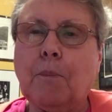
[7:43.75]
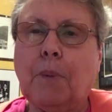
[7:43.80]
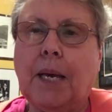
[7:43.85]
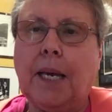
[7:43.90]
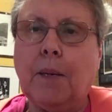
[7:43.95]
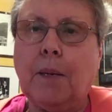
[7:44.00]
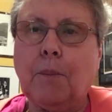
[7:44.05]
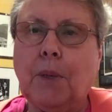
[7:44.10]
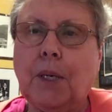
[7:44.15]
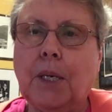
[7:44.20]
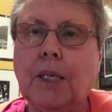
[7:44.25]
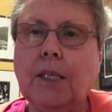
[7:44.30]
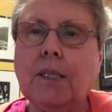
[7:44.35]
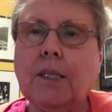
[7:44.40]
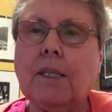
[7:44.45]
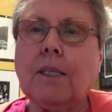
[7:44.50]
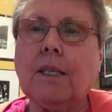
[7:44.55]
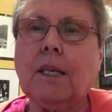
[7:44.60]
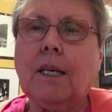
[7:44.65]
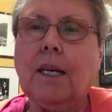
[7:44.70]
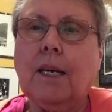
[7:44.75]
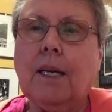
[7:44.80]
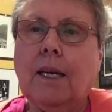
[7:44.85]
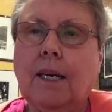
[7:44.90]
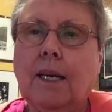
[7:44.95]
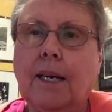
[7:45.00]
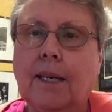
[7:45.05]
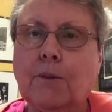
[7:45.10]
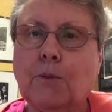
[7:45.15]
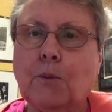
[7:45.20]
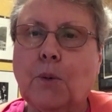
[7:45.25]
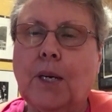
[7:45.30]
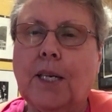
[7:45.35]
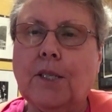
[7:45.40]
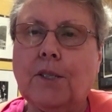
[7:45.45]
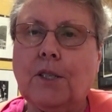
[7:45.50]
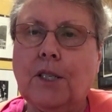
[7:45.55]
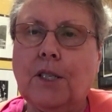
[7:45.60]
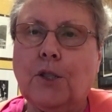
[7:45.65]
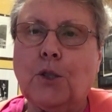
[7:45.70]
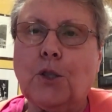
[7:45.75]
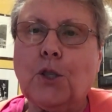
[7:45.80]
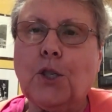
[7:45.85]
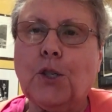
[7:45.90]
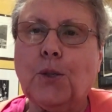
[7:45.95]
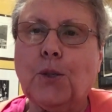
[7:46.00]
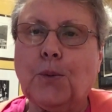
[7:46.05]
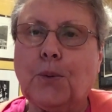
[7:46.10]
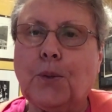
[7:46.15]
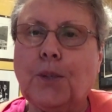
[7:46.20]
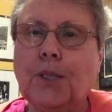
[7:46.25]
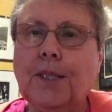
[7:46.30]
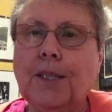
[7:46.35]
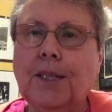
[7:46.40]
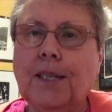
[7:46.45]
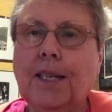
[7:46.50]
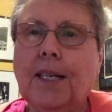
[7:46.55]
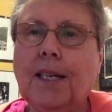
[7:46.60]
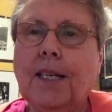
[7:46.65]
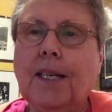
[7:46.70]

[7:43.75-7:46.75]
babies and raising children,